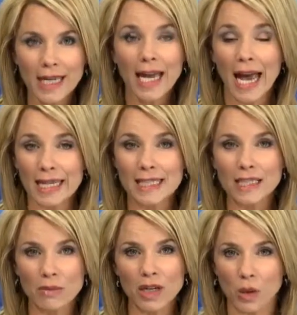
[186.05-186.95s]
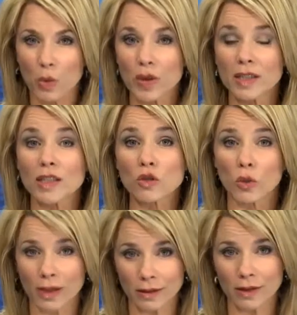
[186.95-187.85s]
and did meet with Detroit
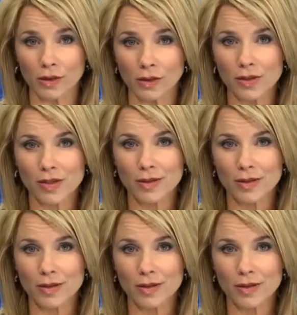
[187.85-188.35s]
leaders.